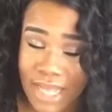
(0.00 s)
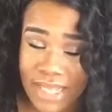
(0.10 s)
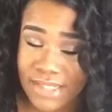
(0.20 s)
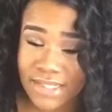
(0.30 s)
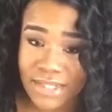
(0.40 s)

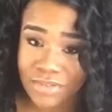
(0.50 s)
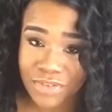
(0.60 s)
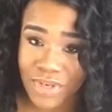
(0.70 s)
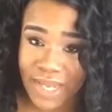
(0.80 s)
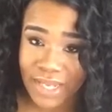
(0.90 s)
I just didn't
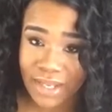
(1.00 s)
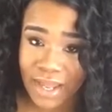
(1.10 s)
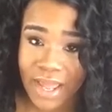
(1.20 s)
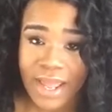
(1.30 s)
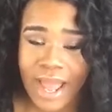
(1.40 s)
feel like it.
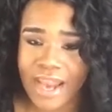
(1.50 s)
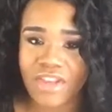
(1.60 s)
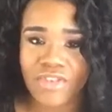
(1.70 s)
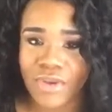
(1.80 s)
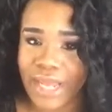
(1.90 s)
I
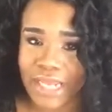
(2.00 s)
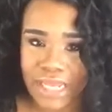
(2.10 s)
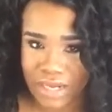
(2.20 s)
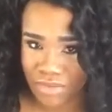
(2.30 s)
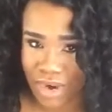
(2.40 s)
didn't feel like
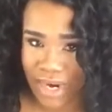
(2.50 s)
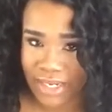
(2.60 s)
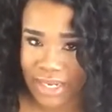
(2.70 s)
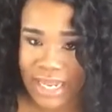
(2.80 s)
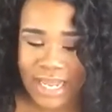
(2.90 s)
eating
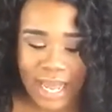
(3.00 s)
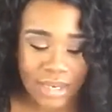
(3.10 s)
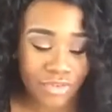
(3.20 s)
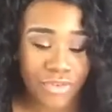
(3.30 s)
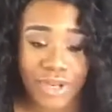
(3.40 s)
right. I
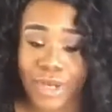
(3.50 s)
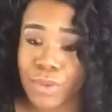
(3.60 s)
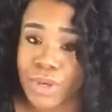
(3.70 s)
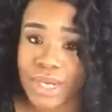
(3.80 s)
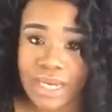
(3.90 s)
didn't feel
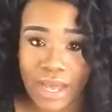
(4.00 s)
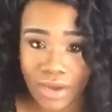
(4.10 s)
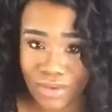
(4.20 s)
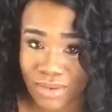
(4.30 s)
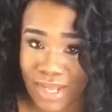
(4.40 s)
like working
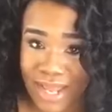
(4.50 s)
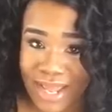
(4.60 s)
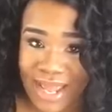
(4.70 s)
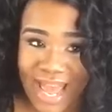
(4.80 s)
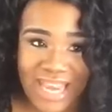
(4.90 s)
out.
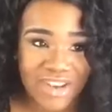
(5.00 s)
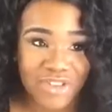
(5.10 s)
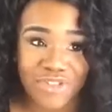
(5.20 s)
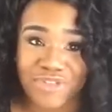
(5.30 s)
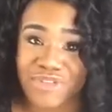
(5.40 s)
I didn't
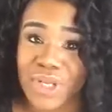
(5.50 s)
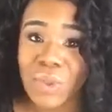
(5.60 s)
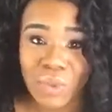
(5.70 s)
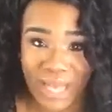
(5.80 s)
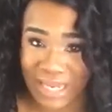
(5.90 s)

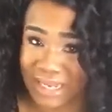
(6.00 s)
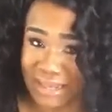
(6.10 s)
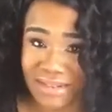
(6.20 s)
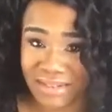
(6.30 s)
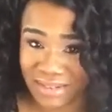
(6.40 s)
feel
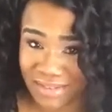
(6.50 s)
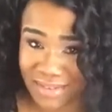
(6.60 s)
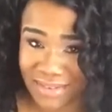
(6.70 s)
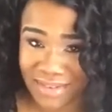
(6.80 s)
like it.